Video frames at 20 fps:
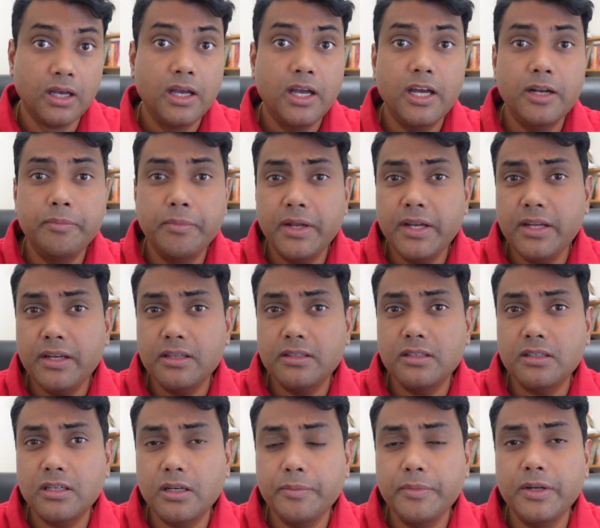And many
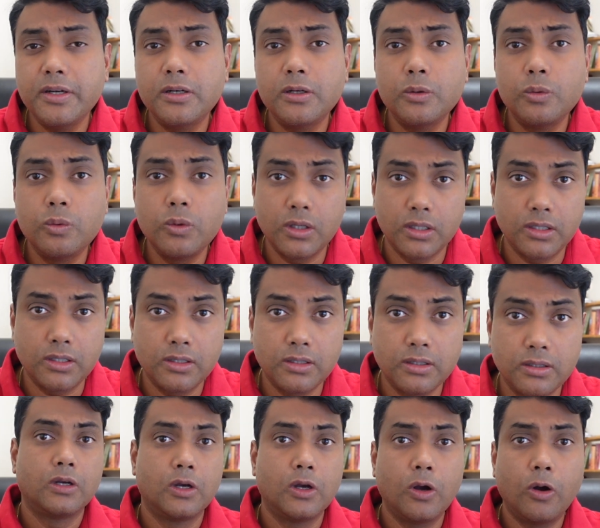other come here to
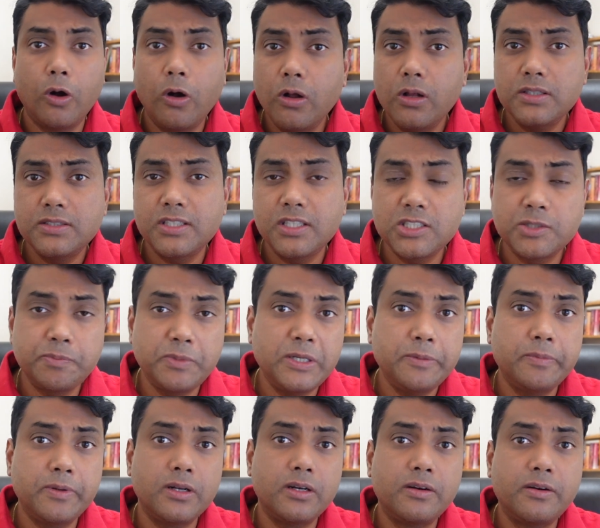work. All such
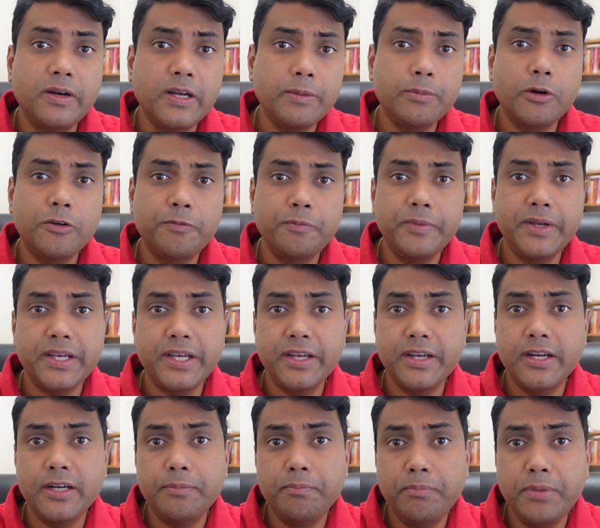people dream of making
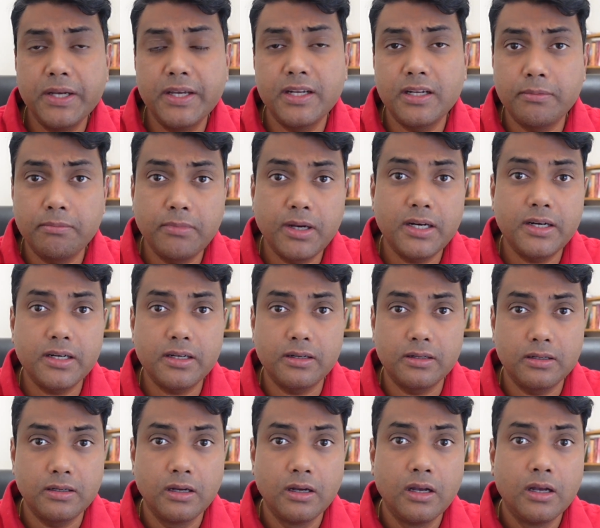it big in
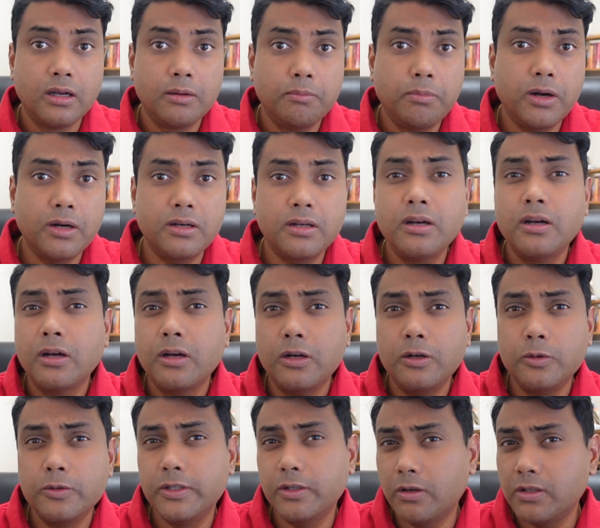America, but
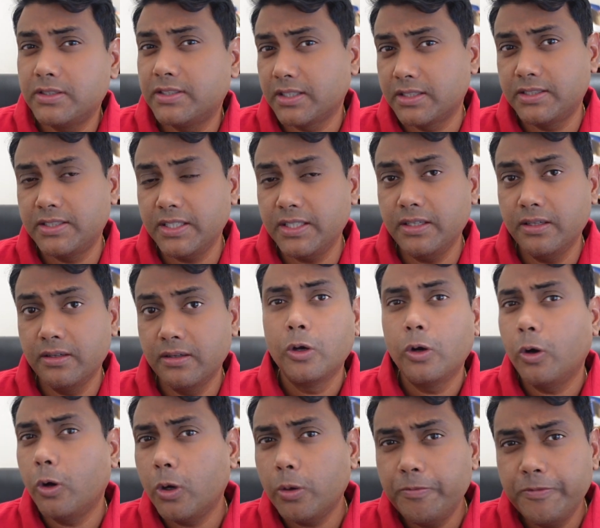do they all succeed?
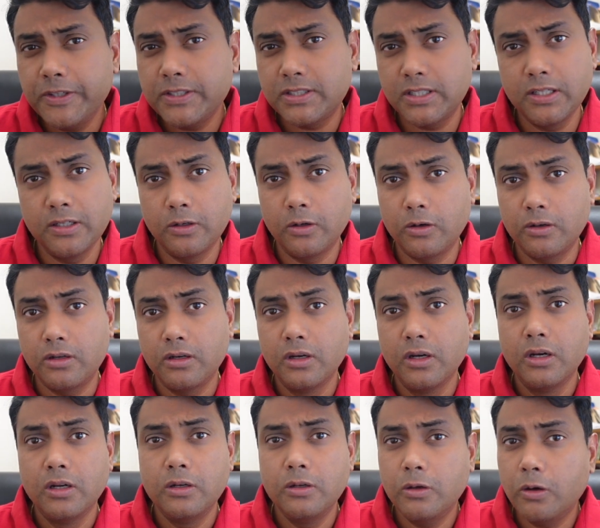Obviously not.
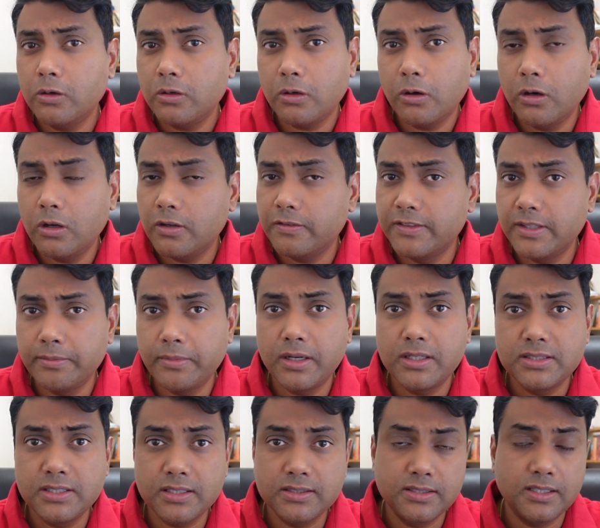Not all of them are
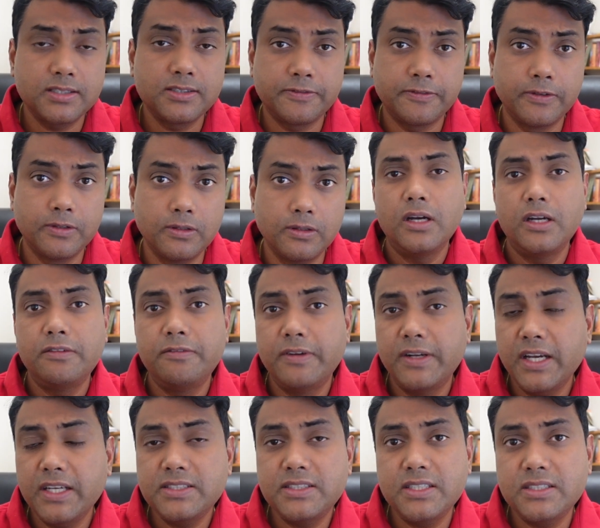successful. And when
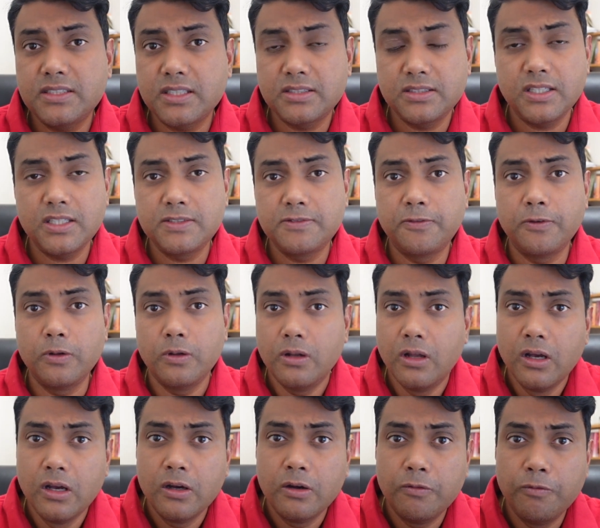I say successful,
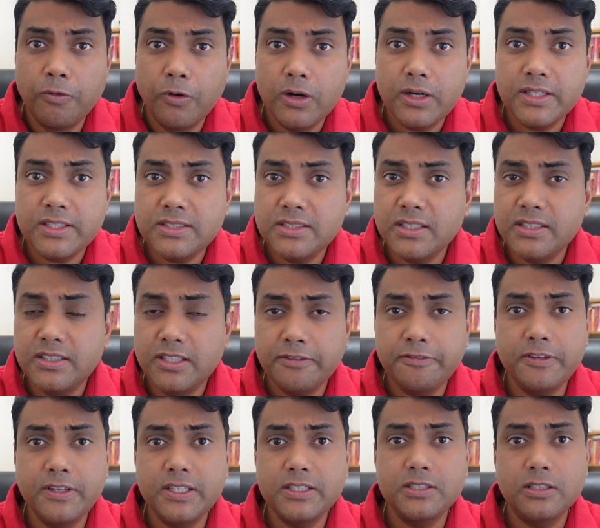what is the
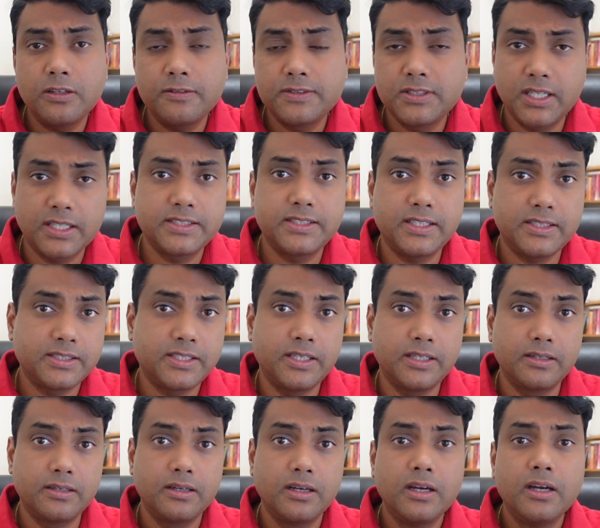definition of success
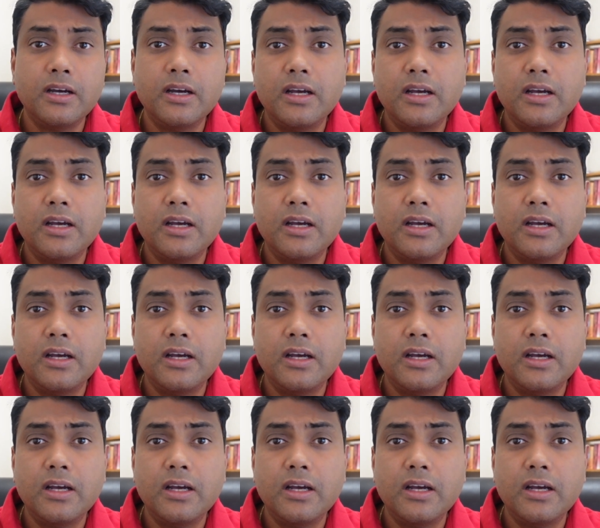here?